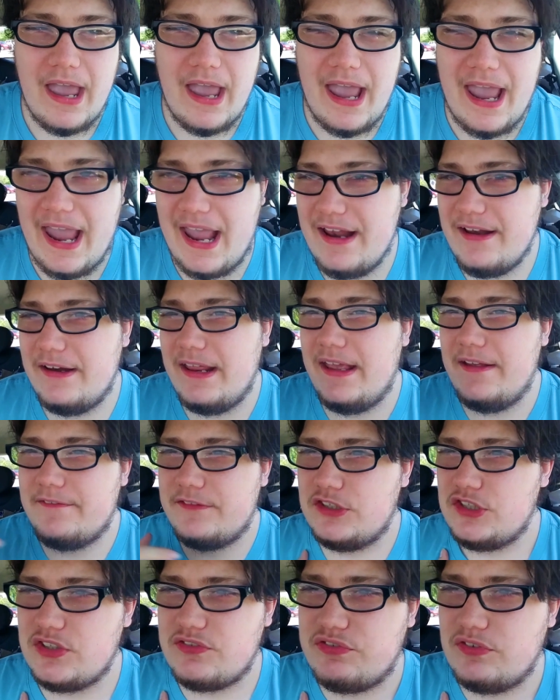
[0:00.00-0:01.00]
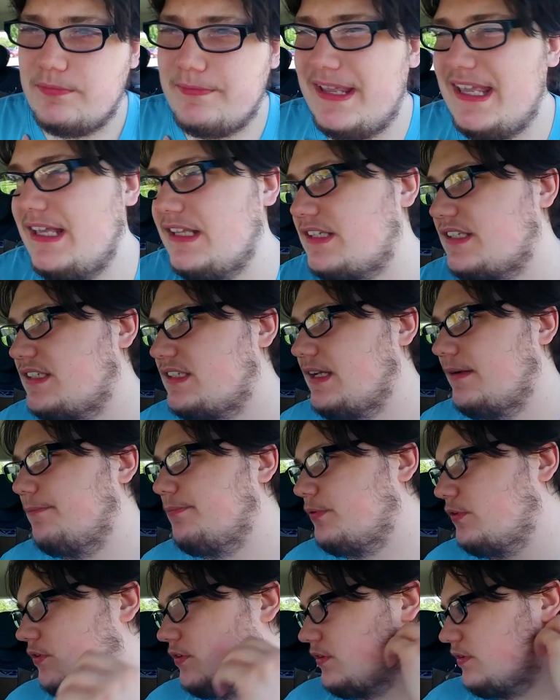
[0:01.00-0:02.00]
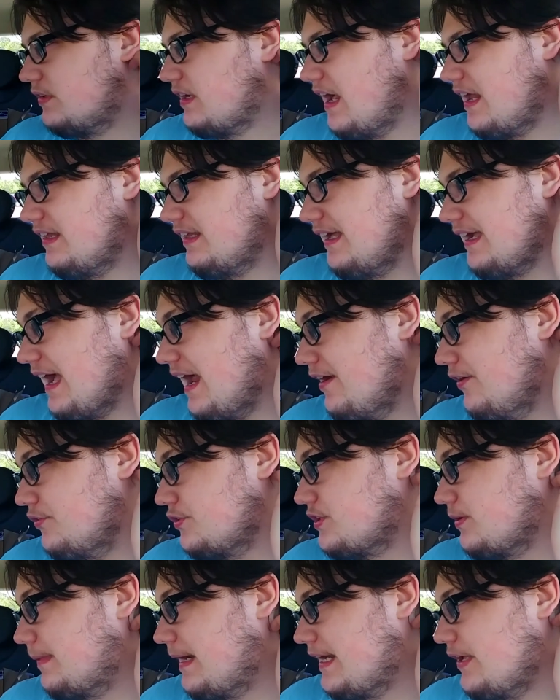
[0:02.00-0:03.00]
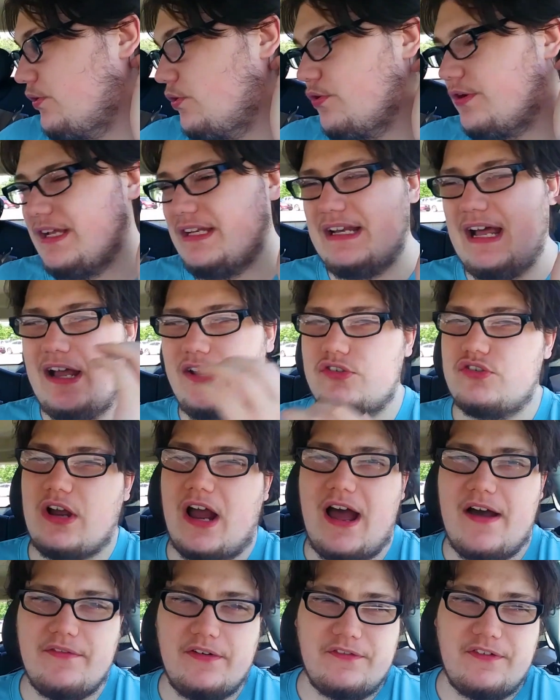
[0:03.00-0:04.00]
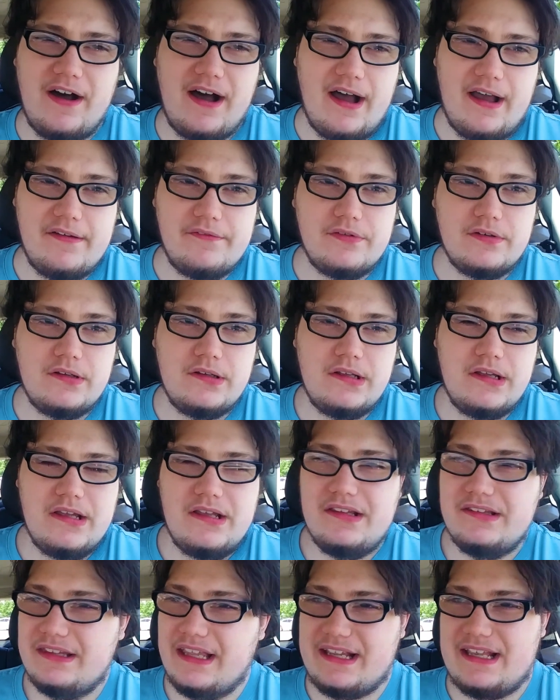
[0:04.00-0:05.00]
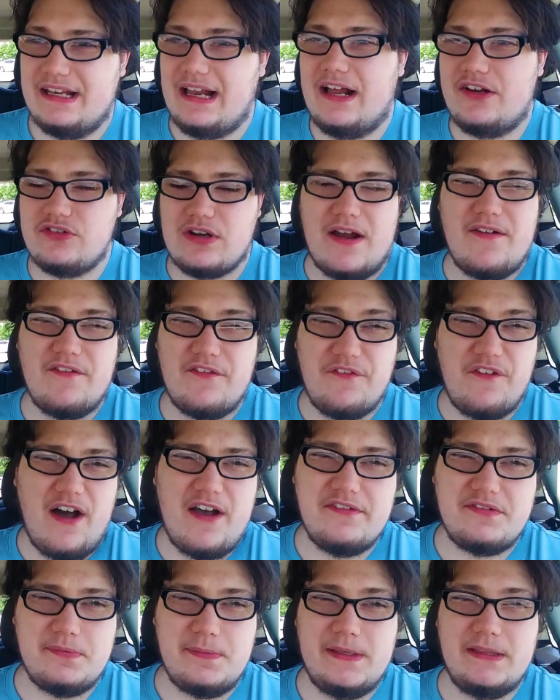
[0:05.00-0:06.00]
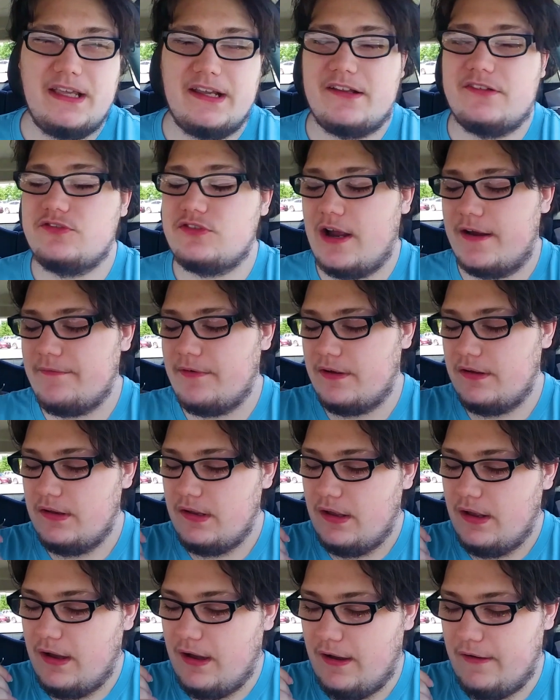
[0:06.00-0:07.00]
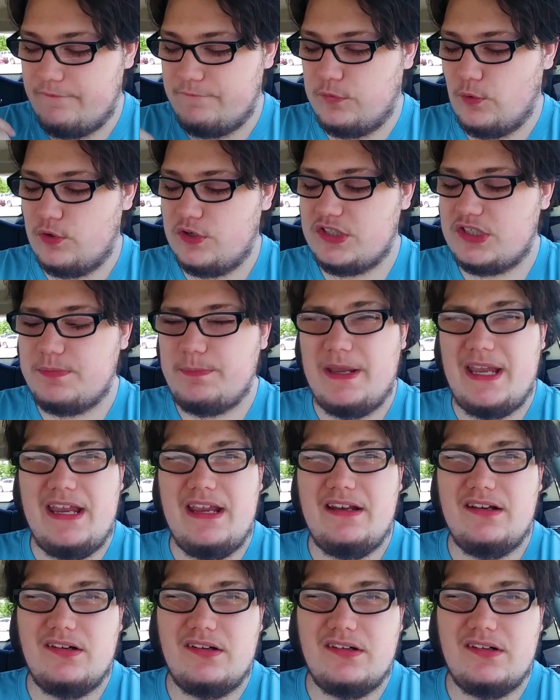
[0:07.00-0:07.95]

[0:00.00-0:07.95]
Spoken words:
And just for me, it's simpler. I know somebody who cannot drive a 5. They cannot drive a 5-speed. They can drive a 4-speed.